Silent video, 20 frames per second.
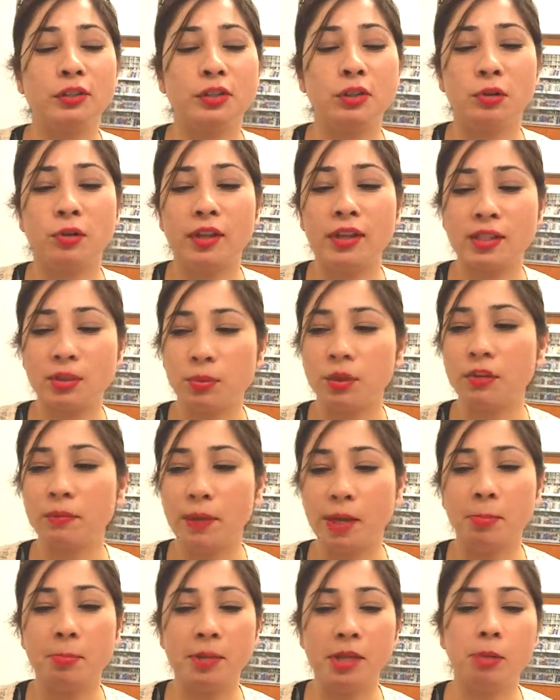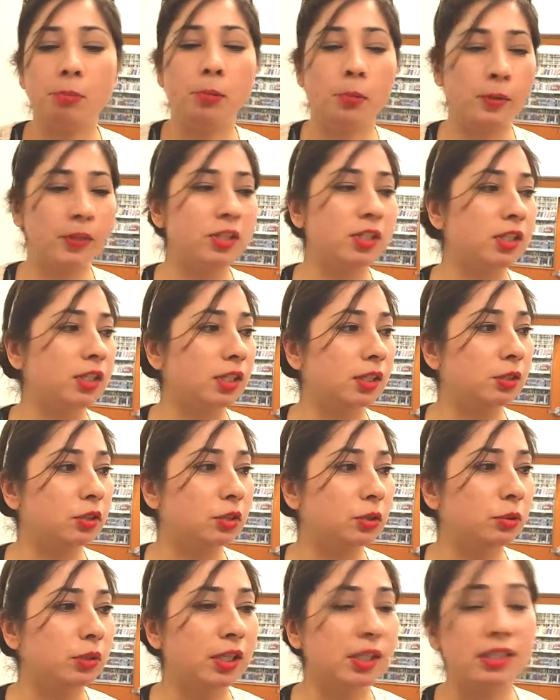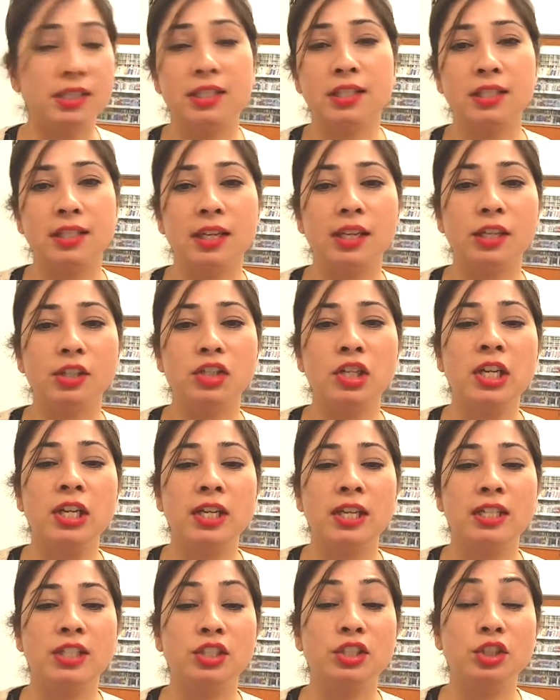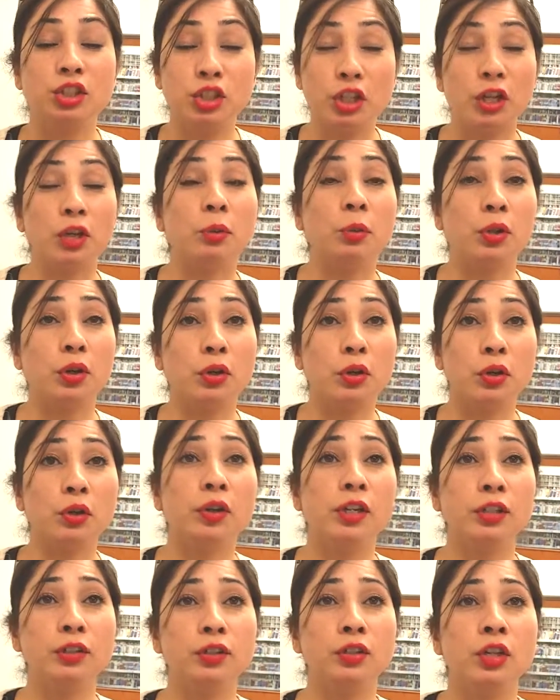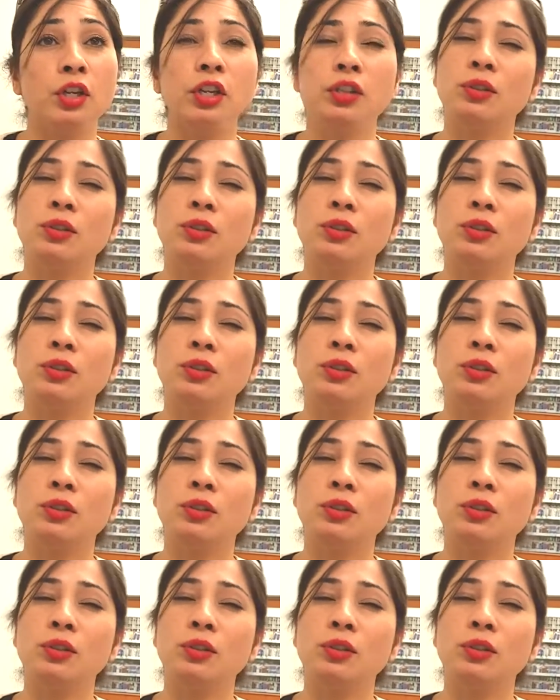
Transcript: So that's one of my big points to kids this age, is to share with courage.